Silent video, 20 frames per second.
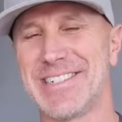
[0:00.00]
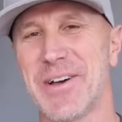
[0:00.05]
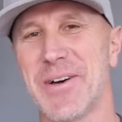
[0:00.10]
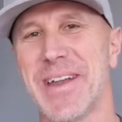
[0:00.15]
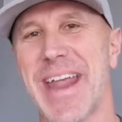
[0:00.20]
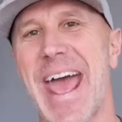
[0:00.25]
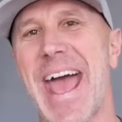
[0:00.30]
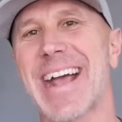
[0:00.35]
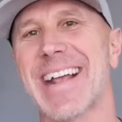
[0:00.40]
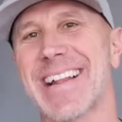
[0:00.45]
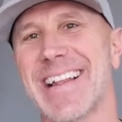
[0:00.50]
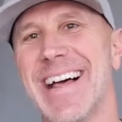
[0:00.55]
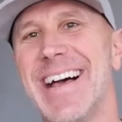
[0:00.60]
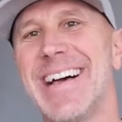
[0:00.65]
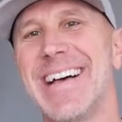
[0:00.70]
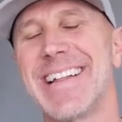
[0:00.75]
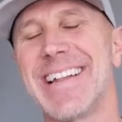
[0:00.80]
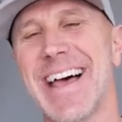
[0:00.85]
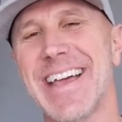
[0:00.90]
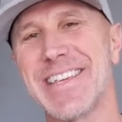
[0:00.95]
Don't act
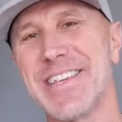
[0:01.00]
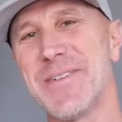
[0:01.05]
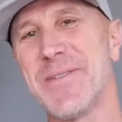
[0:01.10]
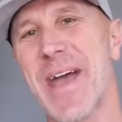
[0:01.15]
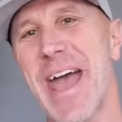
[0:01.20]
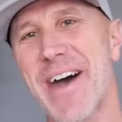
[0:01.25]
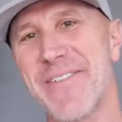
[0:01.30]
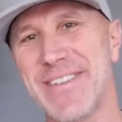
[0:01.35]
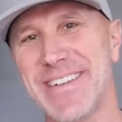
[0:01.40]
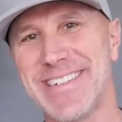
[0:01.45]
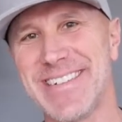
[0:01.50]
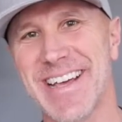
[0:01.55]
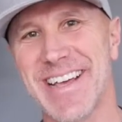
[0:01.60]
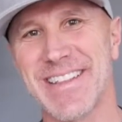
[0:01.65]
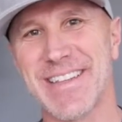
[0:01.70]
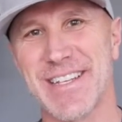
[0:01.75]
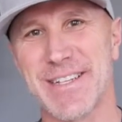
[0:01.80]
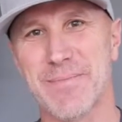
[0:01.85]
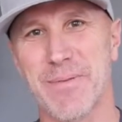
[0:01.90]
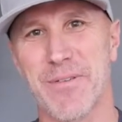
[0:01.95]
like you haven't done
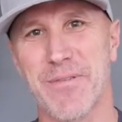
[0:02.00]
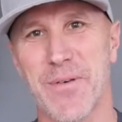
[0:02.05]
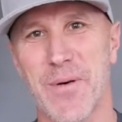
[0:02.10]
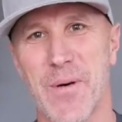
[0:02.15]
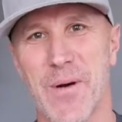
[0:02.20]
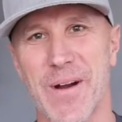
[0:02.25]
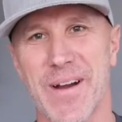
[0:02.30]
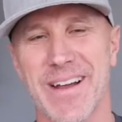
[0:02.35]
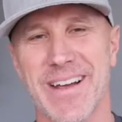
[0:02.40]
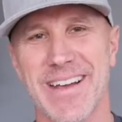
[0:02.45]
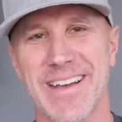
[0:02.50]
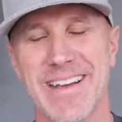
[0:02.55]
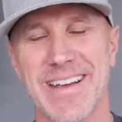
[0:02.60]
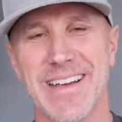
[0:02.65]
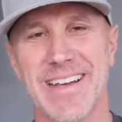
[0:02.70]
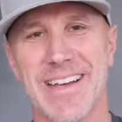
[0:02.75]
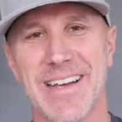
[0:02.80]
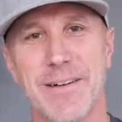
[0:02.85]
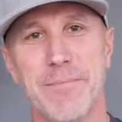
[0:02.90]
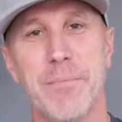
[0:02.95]
this before,
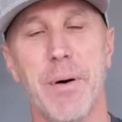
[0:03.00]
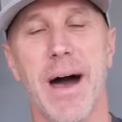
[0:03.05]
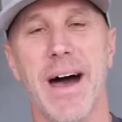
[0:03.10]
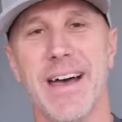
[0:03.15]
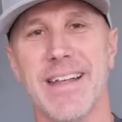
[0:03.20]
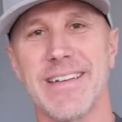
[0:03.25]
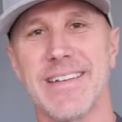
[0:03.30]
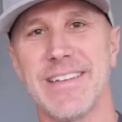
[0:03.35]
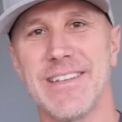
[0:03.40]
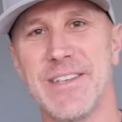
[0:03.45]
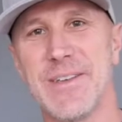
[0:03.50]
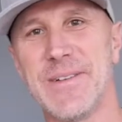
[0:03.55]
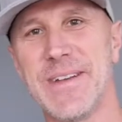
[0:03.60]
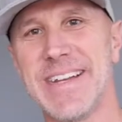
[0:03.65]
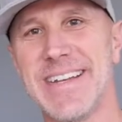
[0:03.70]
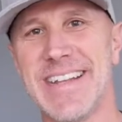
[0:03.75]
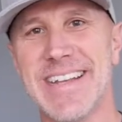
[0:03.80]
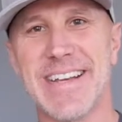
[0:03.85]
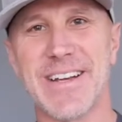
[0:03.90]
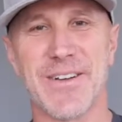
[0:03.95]
but you
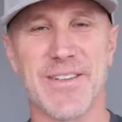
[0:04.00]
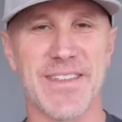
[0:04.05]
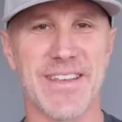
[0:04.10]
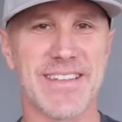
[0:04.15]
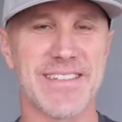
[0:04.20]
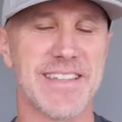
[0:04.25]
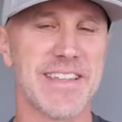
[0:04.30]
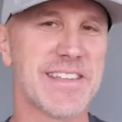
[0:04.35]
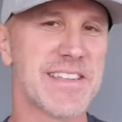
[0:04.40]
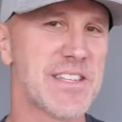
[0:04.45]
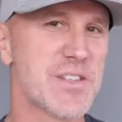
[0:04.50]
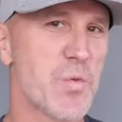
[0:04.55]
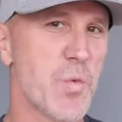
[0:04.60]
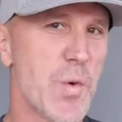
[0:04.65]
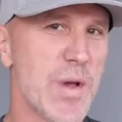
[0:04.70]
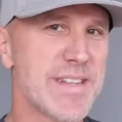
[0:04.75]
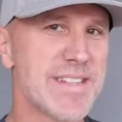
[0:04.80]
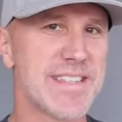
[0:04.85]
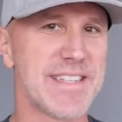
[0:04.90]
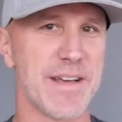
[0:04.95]
need to hear this. This is
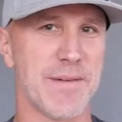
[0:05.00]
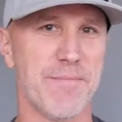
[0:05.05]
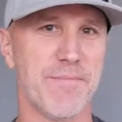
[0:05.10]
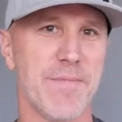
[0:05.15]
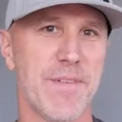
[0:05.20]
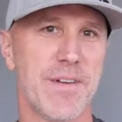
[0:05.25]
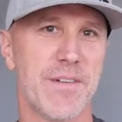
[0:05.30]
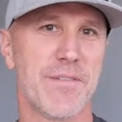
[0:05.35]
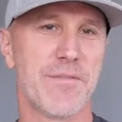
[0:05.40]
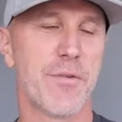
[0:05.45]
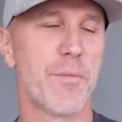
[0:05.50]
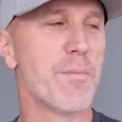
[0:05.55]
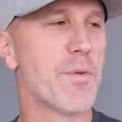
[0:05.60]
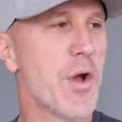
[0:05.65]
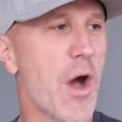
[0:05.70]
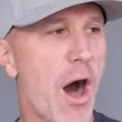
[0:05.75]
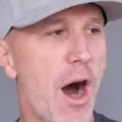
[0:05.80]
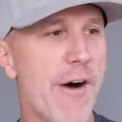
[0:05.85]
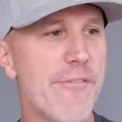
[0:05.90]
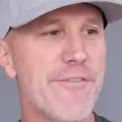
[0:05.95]
wisdom from
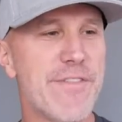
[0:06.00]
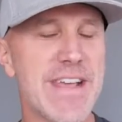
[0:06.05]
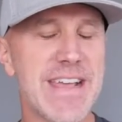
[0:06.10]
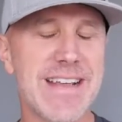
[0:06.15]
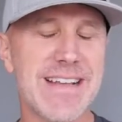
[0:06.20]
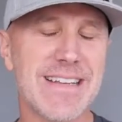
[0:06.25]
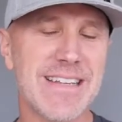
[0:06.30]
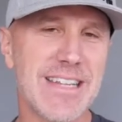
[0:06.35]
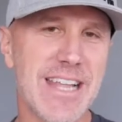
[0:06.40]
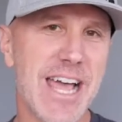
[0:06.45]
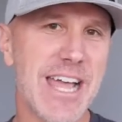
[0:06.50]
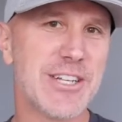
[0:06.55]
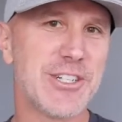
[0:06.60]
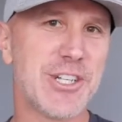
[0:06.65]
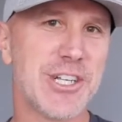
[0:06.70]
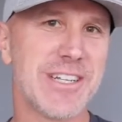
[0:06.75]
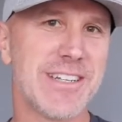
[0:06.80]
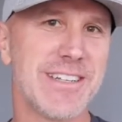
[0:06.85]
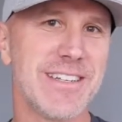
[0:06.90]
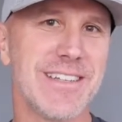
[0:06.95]
golfing
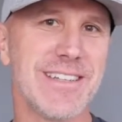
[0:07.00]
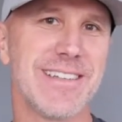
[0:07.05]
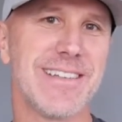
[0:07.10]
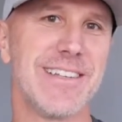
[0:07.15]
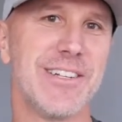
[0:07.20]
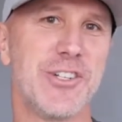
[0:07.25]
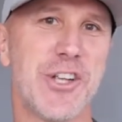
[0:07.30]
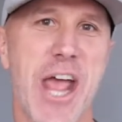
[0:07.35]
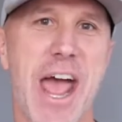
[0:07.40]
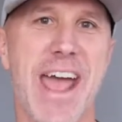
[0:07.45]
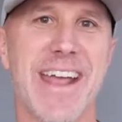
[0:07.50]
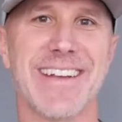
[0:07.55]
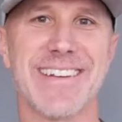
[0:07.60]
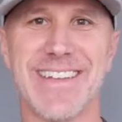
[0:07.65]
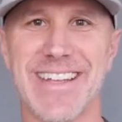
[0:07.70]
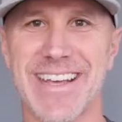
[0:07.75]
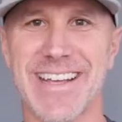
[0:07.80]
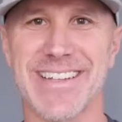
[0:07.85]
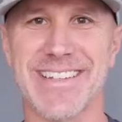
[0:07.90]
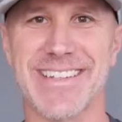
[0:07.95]
legend Jack
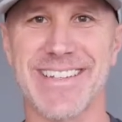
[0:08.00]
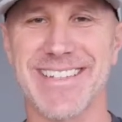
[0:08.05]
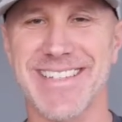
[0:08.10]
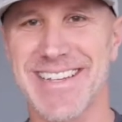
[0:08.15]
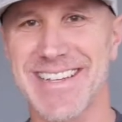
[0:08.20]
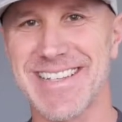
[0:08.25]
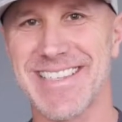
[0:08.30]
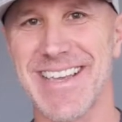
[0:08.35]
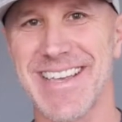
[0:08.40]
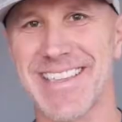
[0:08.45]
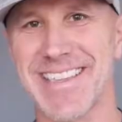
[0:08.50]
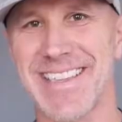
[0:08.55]
Nicklaus. He said